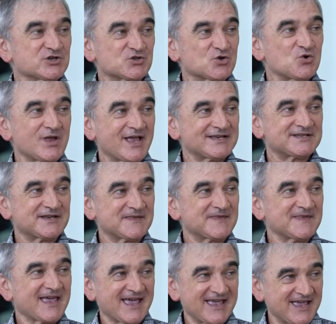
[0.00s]
school has to,
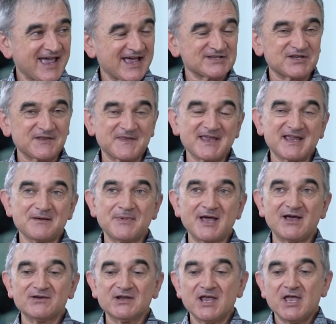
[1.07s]
has to think
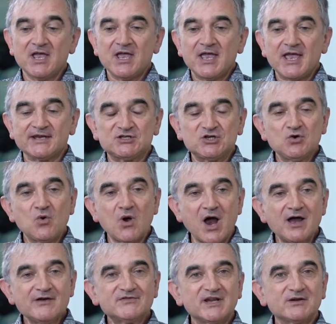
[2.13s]
about. And too
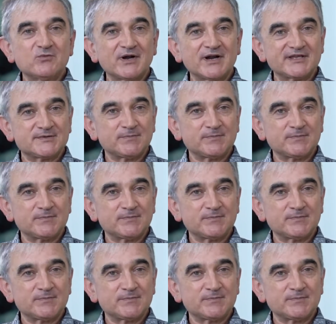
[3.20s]
often, when it's